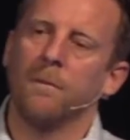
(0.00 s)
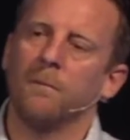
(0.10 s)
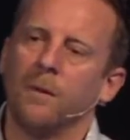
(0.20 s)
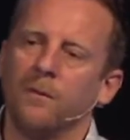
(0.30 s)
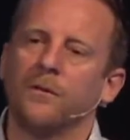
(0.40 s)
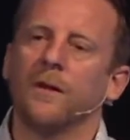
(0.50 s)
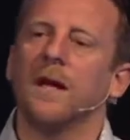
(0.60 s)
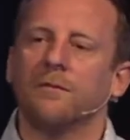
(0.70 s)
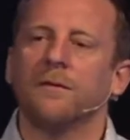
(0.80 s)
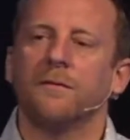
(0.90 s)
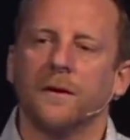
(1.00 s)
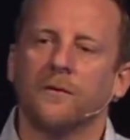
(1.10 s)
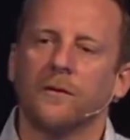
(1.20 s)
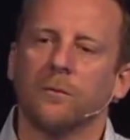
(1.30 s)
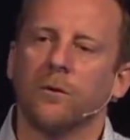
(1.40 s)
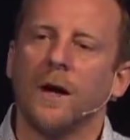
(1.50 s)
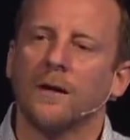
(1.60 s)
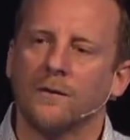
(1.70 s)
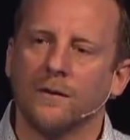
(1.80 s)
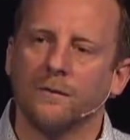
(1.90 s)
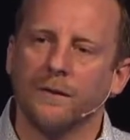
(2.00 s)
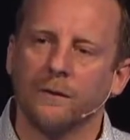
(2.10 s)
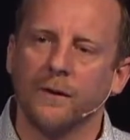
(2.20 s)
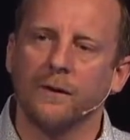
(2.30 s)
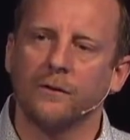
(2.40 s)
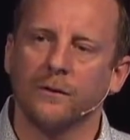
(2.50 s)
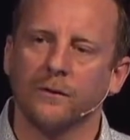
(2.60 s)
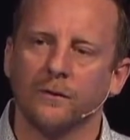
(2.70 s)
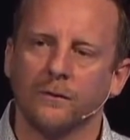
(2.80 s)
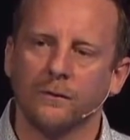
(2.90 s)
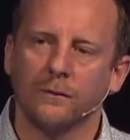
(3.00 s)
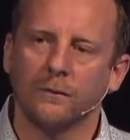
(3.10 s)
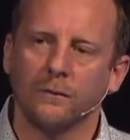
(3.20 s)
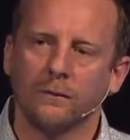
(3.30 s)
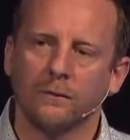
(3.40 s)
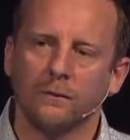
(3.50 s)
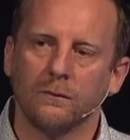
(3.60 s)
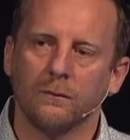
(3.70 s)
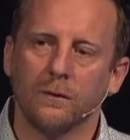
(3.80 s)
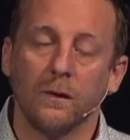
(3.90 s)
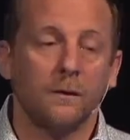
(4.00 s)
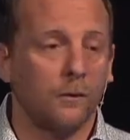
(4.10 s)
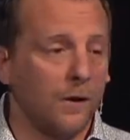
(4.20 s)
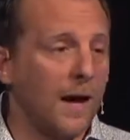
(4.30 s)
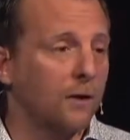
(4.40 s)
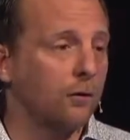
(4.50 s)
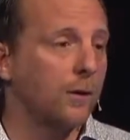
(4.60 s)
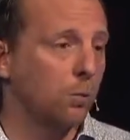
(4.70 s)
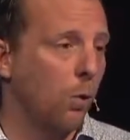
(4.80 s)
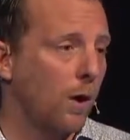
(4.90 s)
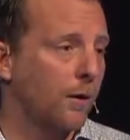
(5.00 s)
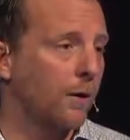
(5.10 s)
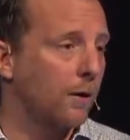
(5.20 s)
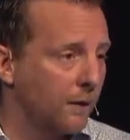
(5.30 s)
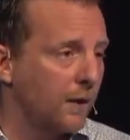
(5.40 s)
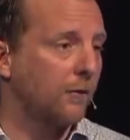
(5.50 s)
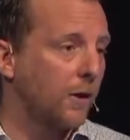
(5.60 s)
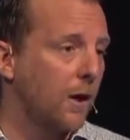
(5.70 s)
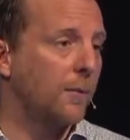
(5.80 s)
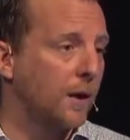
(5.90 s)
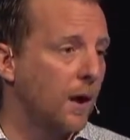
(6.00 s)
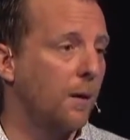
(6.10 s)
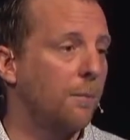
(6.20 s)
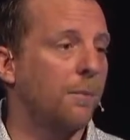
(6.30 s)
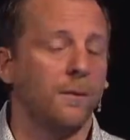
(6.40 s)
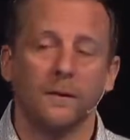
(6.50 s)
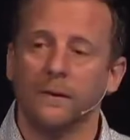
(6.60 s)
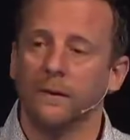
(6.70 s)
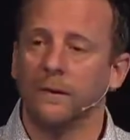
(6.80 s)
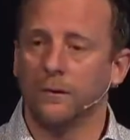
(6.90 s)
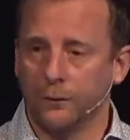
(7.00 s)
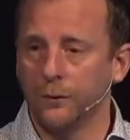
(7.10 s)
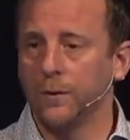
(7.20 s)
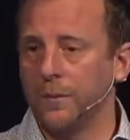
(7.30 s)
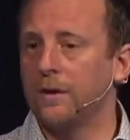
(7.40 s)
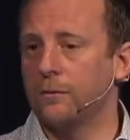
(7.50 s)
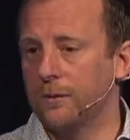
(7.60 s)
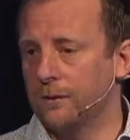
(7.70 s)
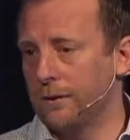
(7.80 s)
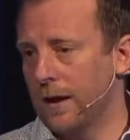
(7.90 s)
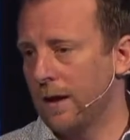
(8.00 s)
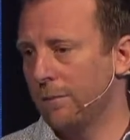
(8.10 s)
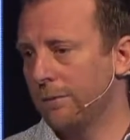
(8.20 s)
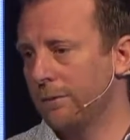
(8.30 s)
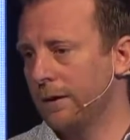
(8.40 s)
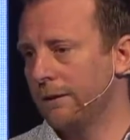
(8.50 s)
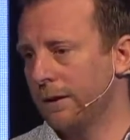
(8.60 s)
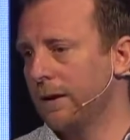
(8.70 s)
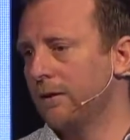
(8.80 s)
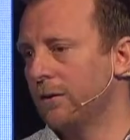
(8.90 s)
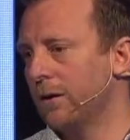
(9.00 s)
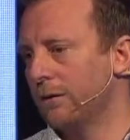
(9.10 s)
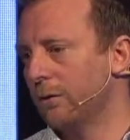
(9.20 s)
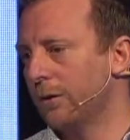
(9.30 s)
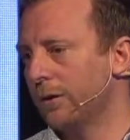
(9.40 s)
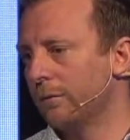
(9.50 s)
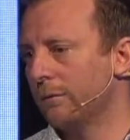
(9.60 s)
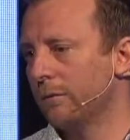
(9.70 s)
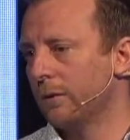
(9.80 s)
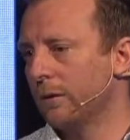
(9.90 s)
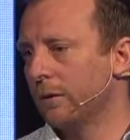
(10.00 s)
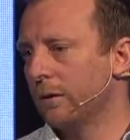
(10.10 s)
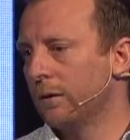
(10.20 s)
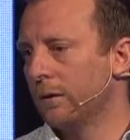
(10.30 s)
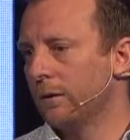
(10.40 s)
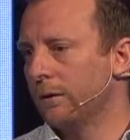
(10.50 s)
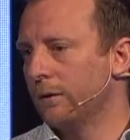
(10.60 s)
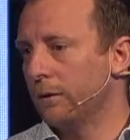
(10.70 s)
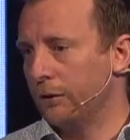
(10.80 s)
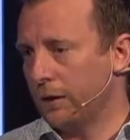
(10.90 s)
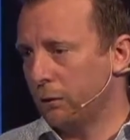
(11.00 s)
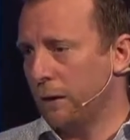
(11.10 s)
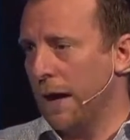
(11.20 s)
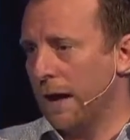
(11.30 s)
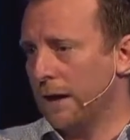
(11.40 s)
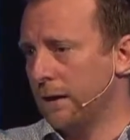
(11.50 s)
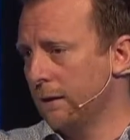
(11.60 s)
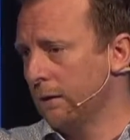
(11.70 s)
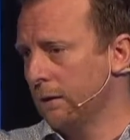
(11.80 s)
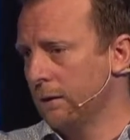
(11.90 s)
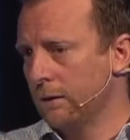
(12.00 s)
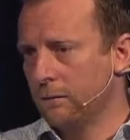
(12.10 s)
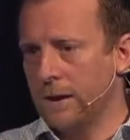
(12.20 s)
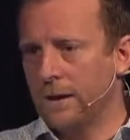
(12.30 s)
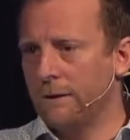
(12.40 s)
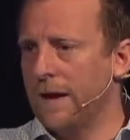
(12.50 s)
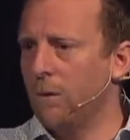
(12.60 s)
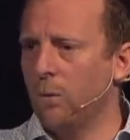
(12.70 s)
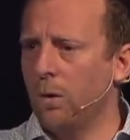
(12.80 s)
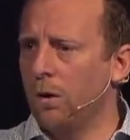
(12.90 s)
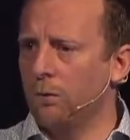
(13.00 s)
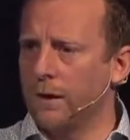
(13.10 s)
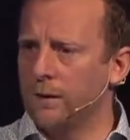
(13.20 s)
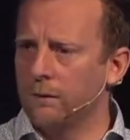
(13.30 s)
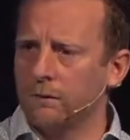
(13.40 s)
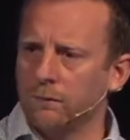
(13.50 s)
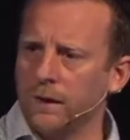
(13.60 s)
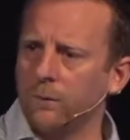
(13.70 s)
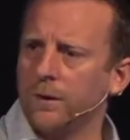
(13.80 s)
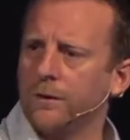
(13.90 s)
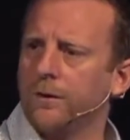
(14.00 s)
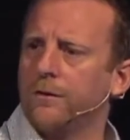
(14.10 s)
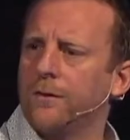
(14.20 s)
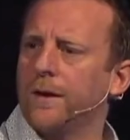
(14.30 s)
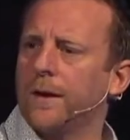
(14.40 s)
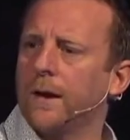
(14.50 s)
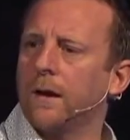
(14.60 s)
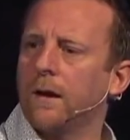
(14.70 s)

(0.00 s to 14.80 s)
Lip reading: But we still have to fix some cracks in the foundation. There's actually water that is coming up through the basement slab in the kids' auditorium. There's a crack right on that wall, right where you're sitting.